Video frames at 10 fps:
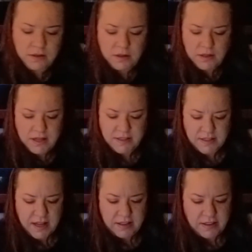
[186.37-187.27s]
let's
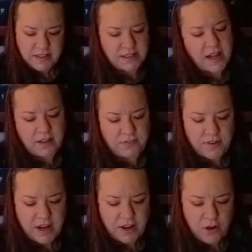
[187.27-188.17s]
get the
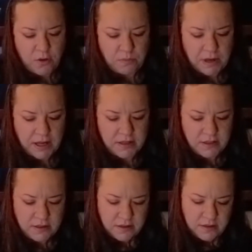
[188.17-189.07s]
cellophane
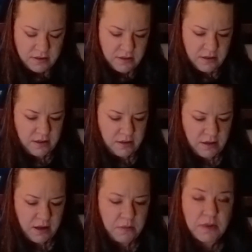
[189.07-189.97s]
opened.
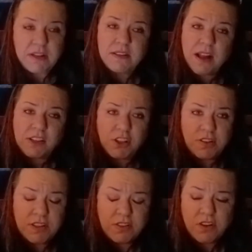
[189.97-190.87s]
Please like, share,
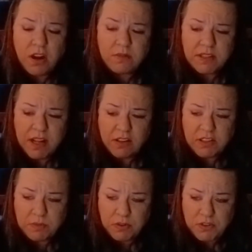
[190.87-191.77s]
and subscribe because it
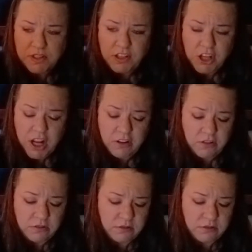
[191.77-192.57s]
helps boost the channel.